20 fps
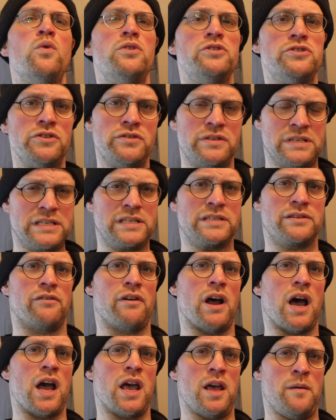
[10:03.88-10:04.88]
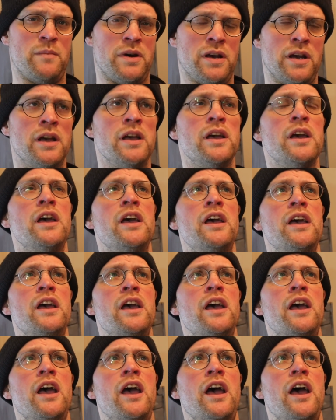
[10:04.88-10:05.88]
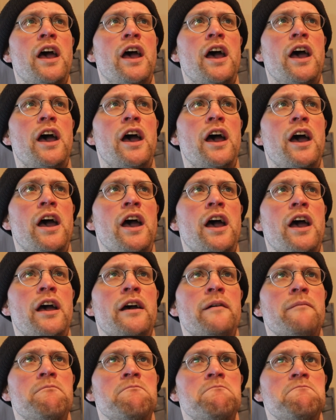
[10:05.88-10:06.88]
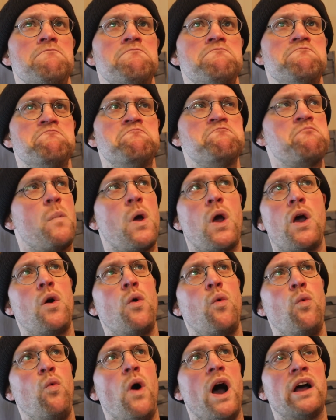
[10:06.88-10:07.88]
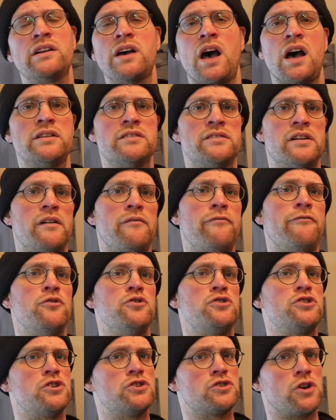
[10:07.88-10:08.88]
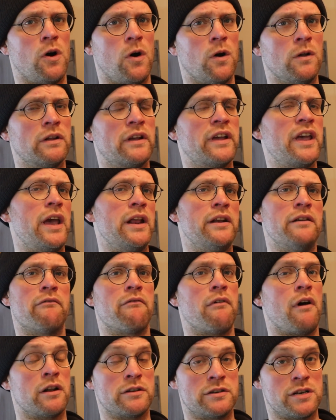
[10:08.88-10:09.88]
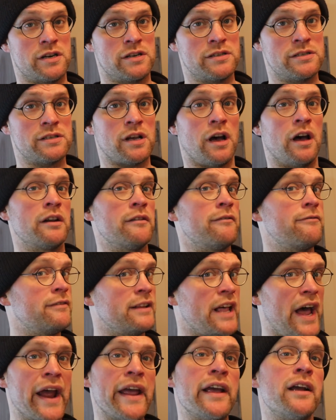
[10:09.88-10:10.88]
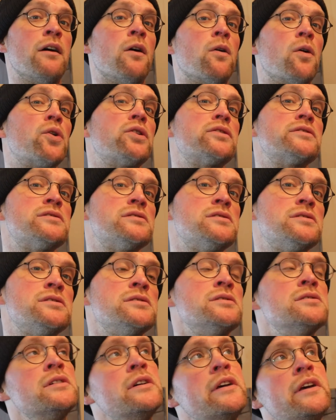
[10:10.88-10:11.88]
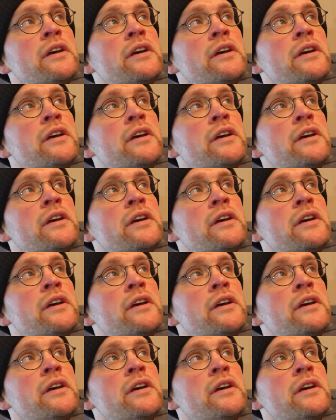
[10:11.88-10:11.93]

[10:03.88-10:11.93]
would you describe a 100-foot-tall Kenny Rogers on a flying horse